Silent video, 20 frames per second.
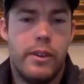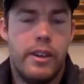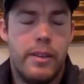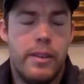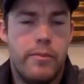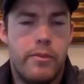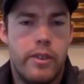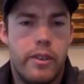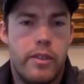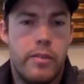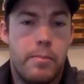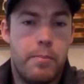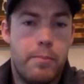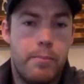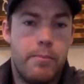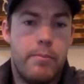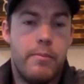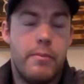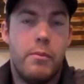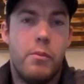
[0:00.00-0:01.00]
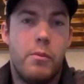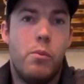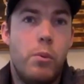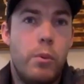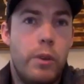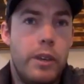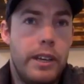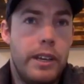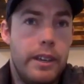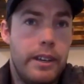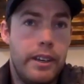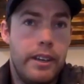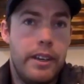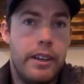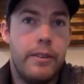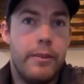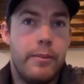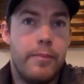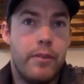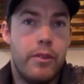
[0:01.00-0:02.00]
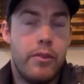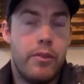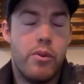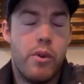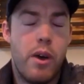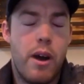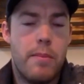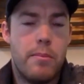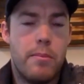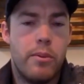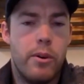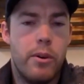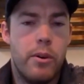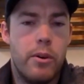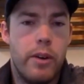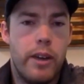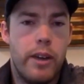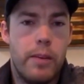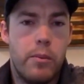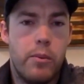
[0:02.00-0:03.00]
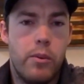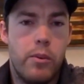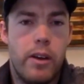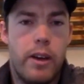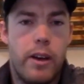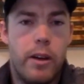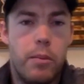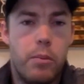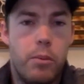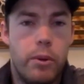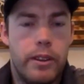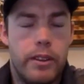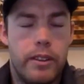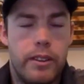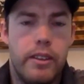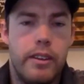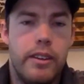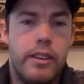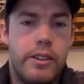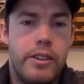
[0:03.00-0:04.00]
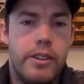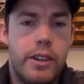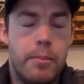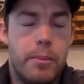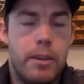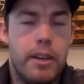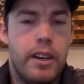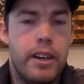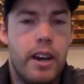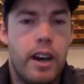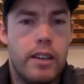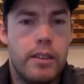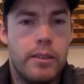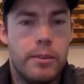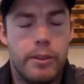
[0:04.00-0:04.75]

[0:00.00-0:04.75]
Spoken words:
Imtra, through our program, will help with the shipping costs.